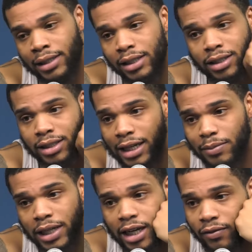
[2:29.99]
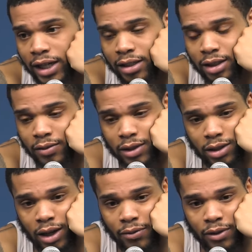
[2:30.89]
And then teams take advantage of it.
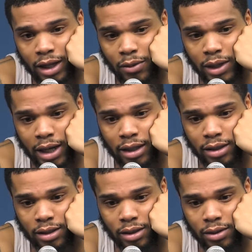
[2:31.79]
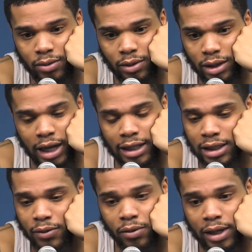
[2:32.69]
So I feel like we got to, like I
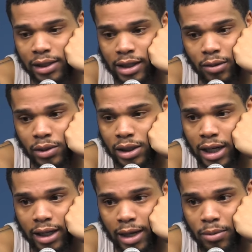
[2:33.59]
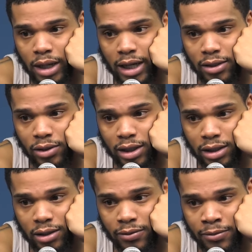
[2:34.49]
said, we're right there. We just got to capitalize on that
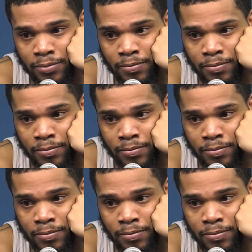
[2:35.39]
stuff.